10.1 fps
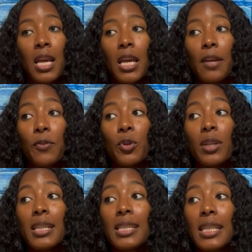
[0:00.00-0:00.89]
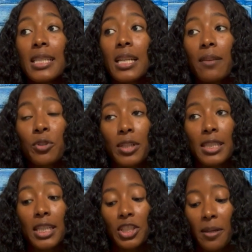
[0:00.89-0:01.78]
If you're in a season of
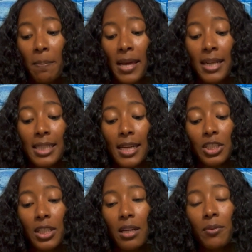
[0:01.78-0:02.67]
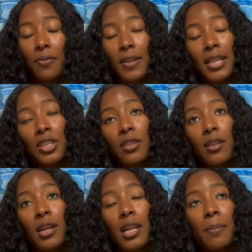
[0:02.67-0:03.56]
transition, meditation and reflection are
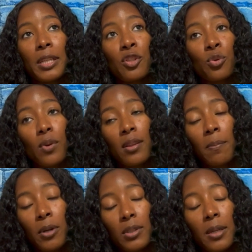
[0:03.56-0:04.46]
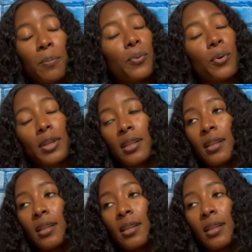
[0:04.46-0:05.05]
going to be two of the most important